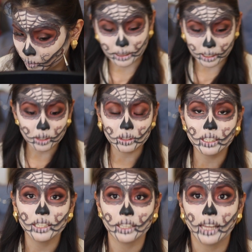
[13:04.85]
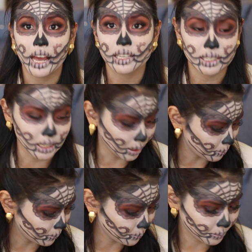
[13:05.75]
Literally the last
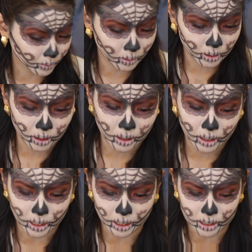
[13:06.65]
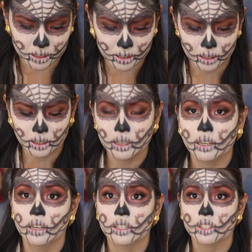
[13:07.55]
step is
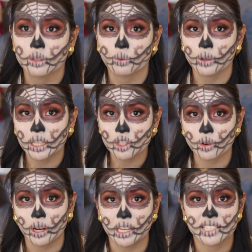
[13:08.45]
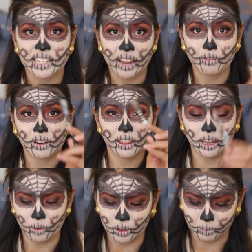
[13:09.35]
to retrace
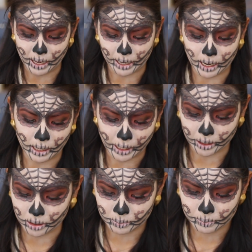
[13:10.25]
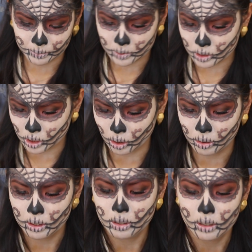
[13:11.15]
everything with a black eyeliner.
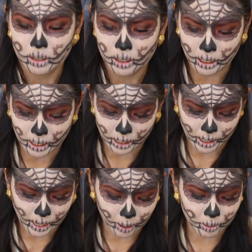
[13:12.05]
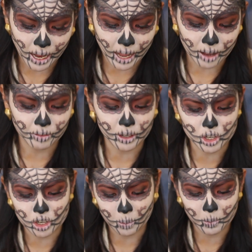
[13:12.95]
So I would have a
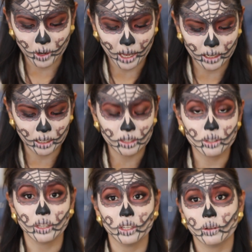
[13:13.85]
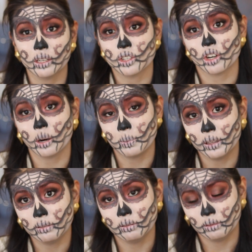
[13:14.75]
sharpener handy so that you can
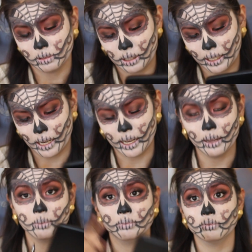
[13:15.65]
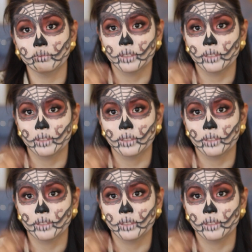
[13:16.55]
sharpen like I am.